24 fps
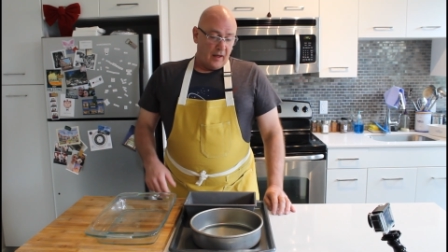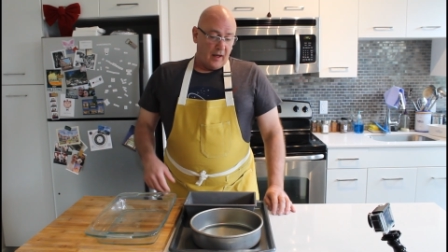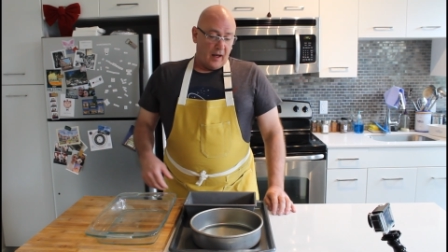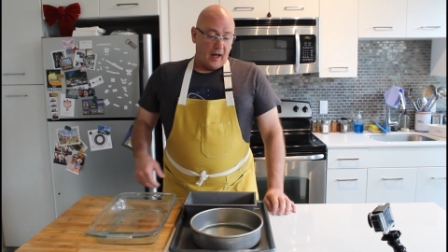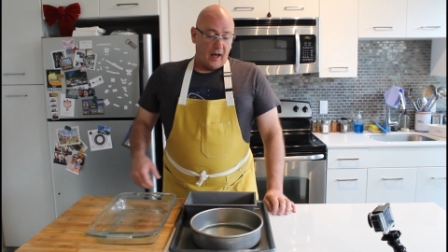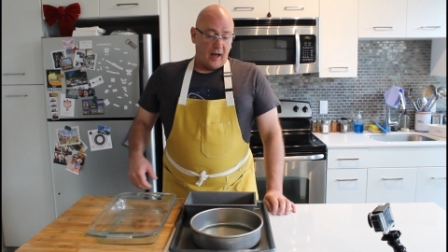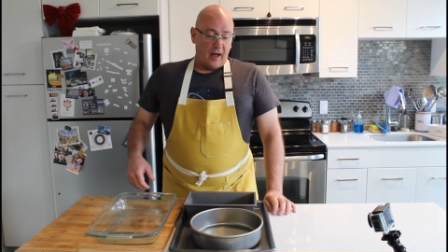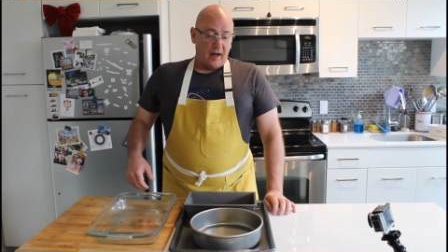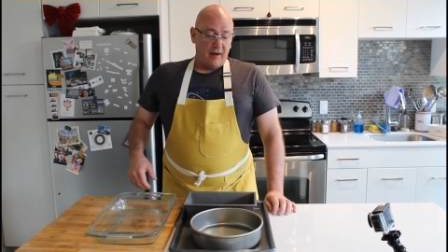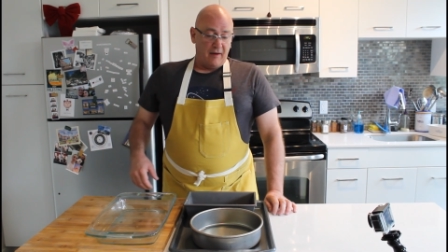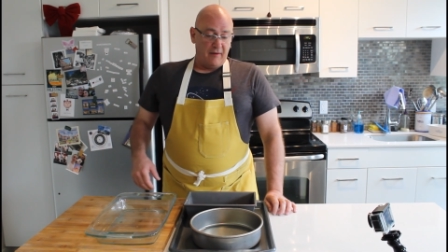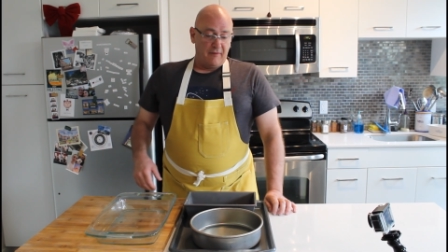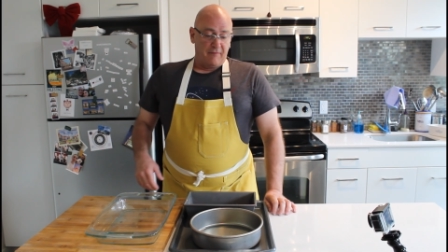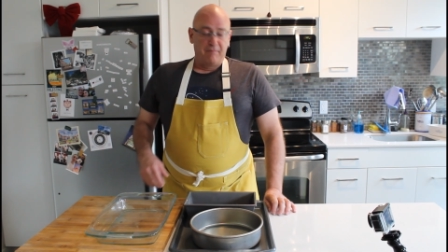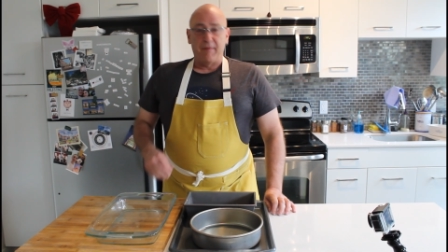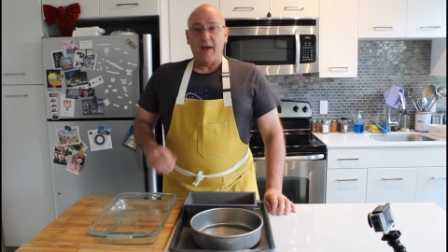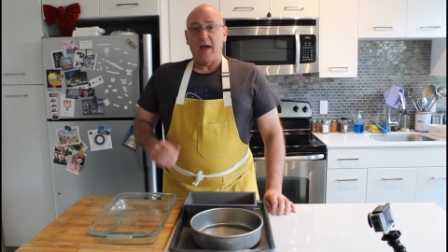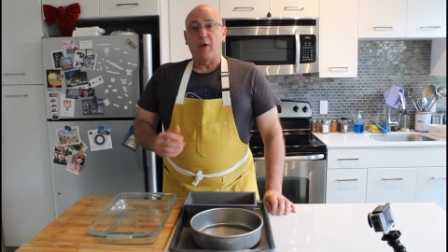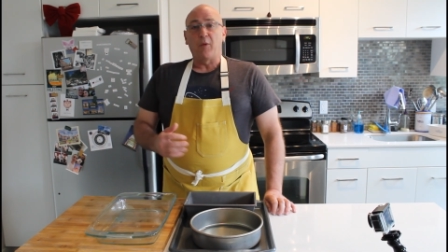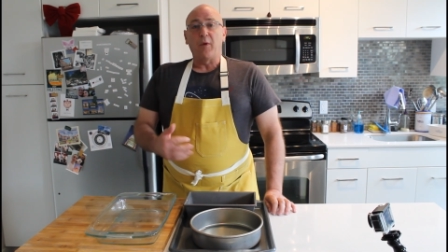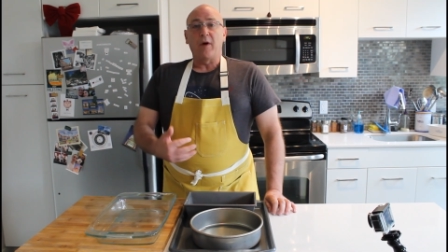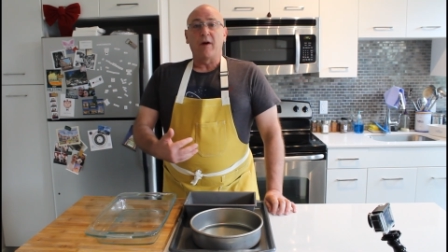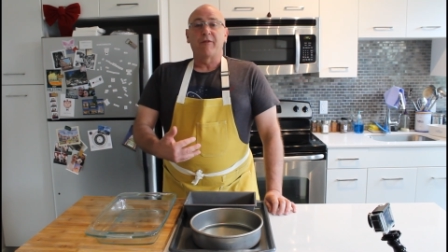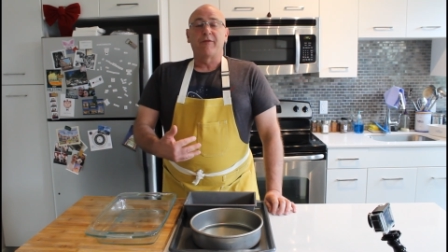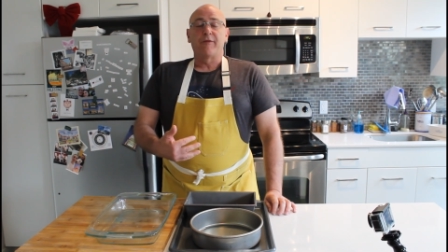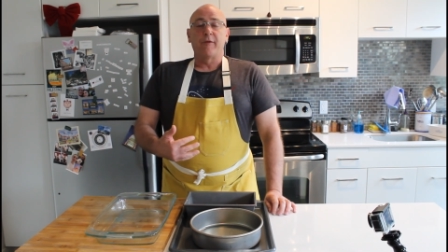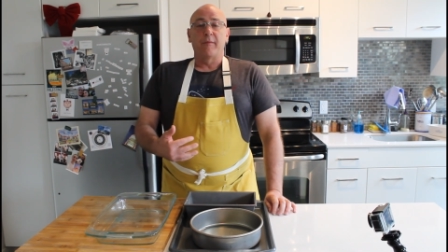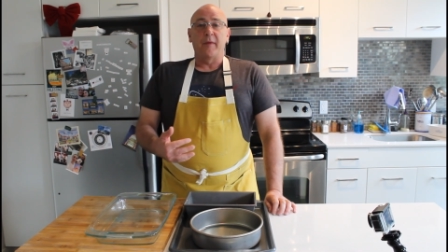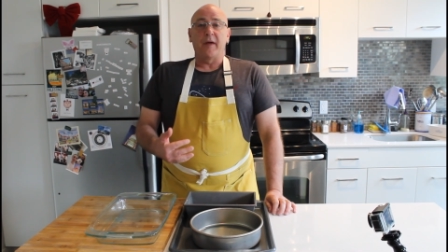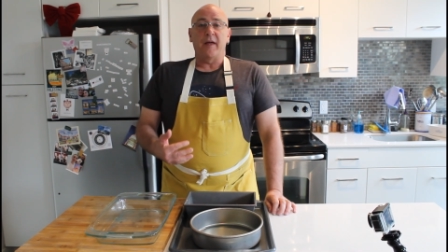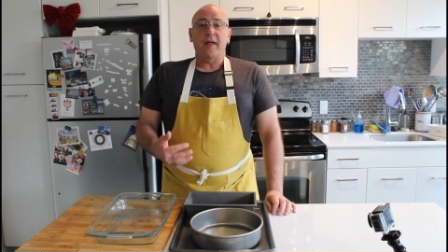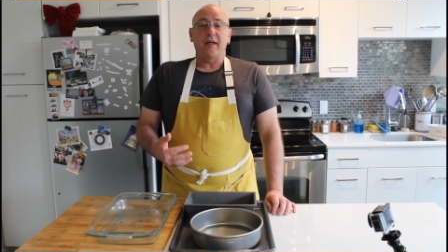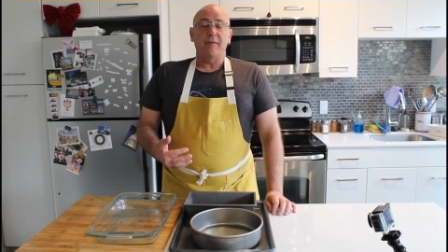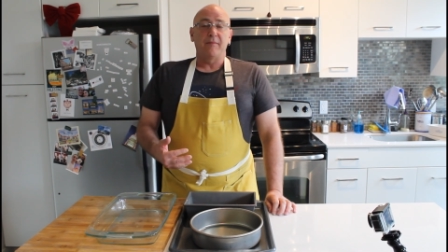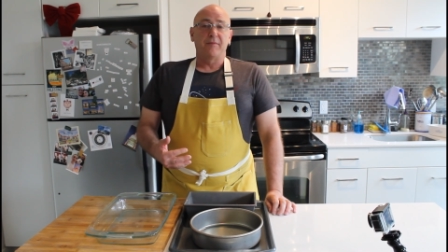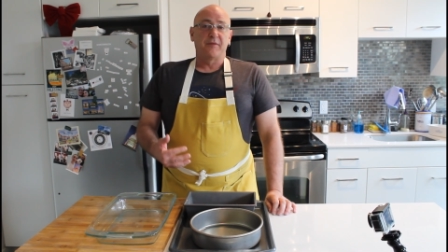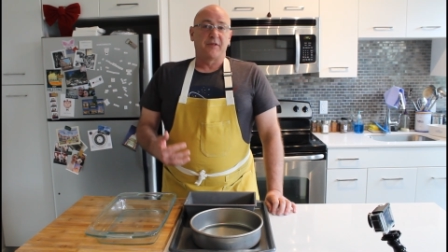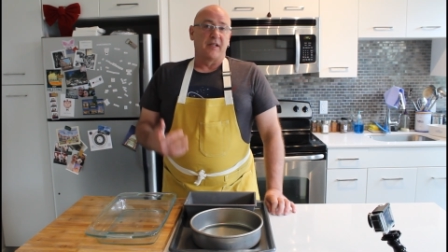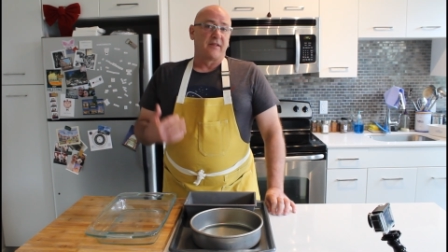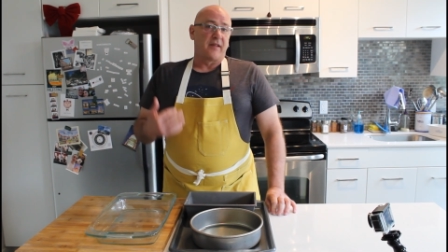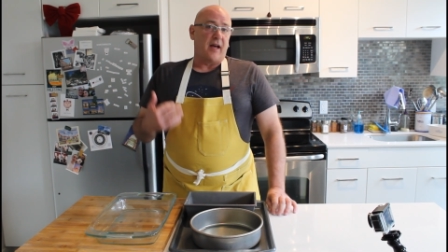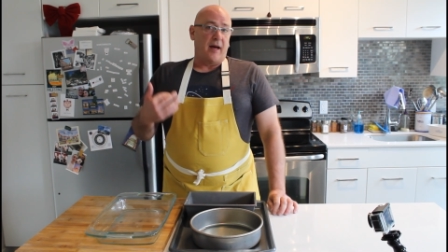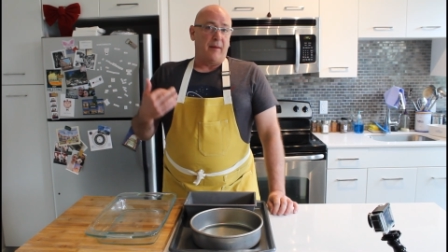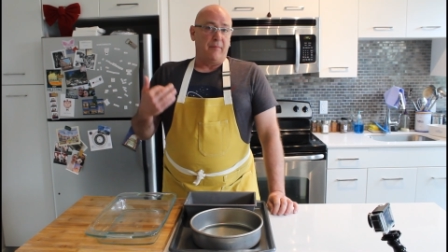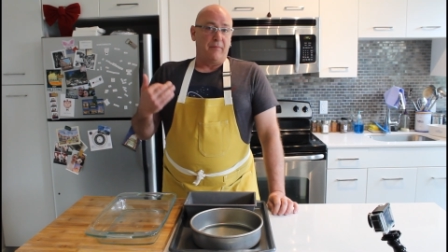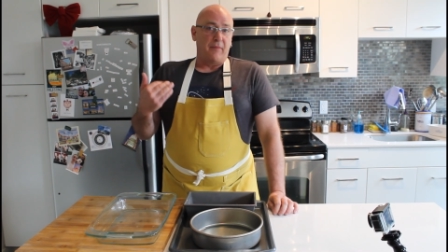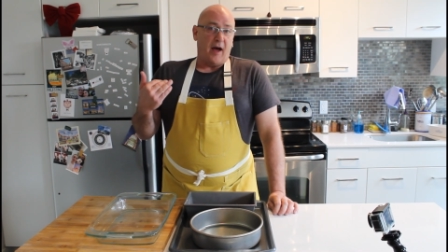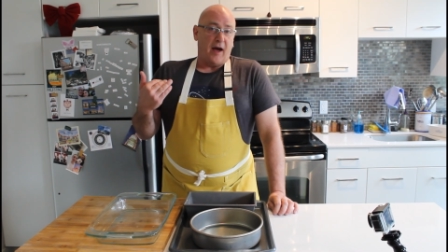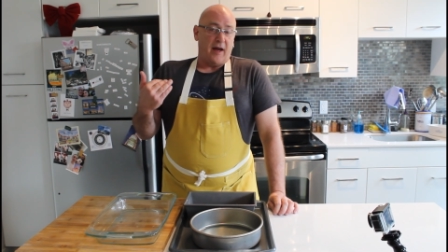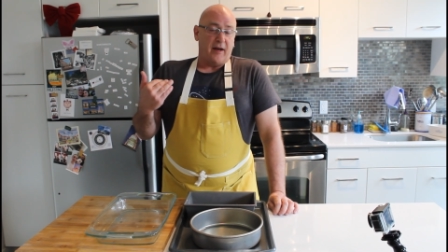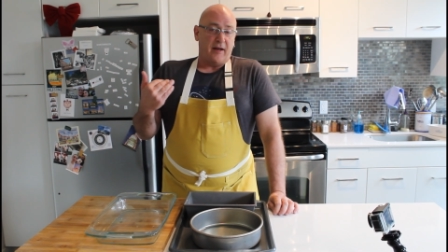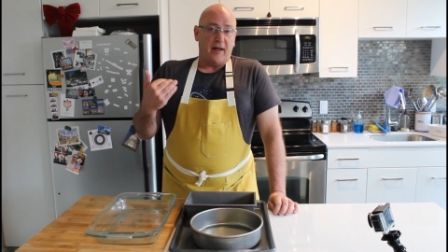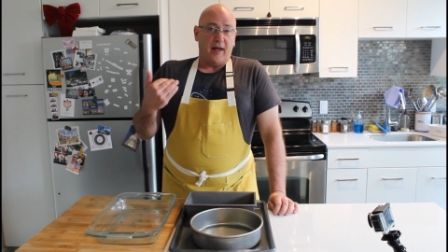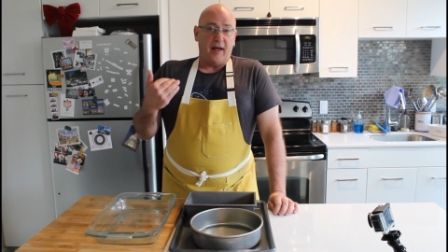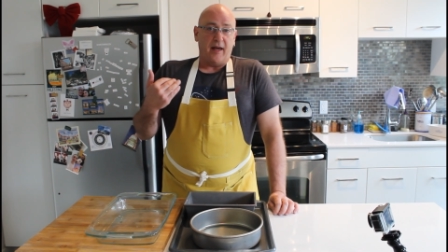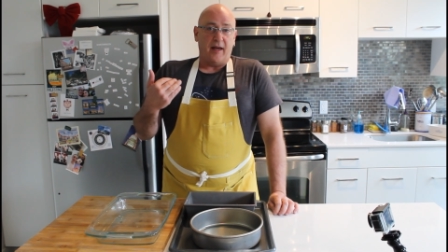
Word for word: Uh, bakeware for me, since I'm not